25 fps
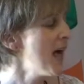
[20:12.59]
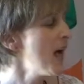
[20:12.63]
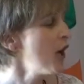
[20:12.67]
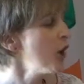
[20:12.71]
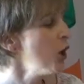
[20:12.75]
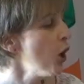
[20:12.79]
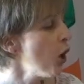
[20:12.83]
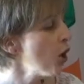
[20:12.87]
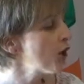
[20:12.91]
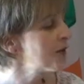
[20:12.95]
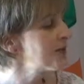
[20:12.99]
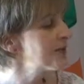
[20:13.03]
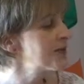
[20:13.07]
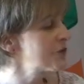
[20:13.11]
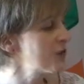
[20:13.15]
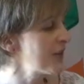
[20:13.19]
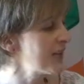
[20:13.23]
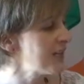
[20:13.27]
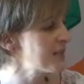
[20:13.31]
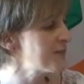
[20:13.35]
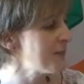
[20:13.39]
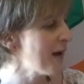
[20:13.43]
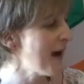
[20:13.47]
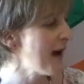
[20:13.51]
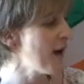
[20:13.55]
Law
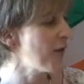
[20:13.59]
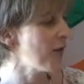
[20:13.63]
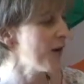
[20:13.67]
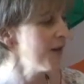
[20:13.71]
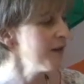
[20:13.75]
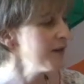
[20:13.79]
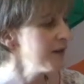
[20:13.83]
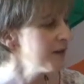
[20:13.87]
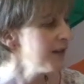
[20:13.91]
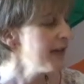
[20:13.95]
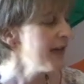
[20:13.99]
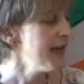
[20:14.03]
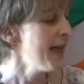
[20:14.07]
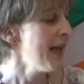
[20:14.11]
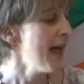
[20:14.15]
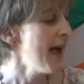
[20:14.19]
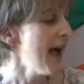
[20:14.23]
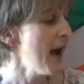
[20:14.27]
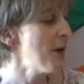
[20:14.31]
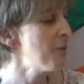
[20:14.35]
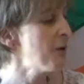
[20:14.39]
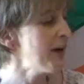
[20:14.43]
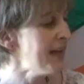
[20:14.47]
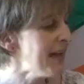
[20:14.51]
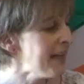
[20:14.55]
constrains power,
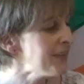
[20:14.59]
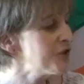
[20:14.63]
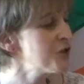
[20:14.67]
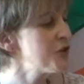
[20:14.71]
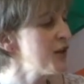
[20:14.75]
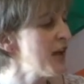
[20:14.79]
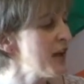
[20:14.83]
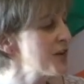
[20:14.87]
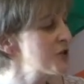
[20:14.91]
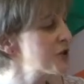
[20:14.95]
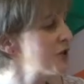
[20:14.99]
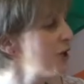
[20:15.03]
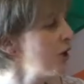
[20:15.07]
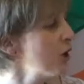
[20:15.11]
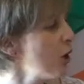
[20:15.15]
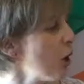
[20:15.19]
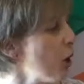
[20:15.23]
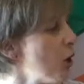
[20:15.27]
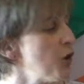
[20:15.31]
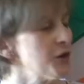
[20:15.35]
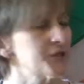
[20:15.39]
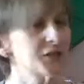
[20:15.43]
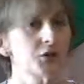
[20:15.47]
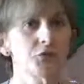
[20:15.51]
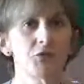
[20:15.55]
and when international
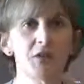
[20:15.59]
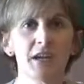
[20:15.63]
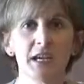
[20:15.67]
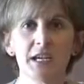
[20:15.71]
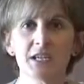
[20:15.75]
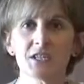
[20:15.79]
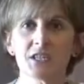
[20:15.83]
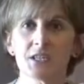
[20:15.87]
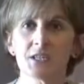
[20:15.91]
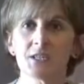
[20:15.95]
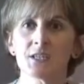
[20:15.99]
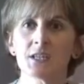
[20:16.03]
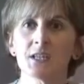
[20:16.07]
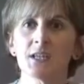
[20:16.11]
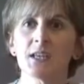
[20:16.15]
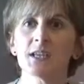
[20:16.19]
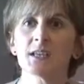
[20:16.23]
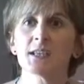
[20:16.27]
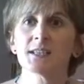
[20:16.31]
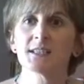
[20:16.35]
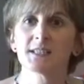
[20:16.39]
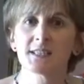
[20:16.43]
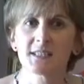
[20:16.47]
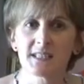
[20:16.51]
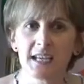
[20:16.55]
law is created,
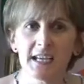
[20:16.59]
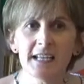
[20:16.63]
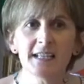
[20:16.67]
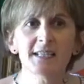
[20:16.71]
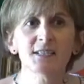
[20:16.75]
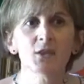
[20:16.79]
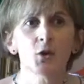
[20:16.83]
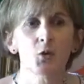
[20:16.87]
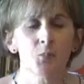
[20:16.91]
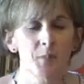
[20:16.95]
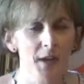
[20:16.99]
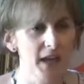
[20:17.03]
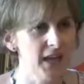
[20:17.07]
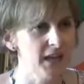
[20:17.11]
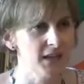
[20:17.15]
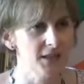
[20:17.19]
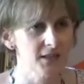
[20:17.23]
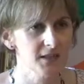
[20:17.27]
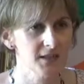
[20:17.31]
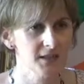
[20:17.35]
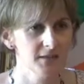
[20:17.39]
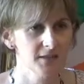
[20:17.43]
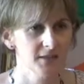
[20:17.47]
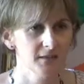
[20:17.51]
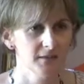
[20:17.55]
states obey
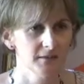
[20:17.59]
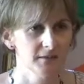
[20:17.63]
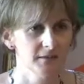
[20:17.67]
it.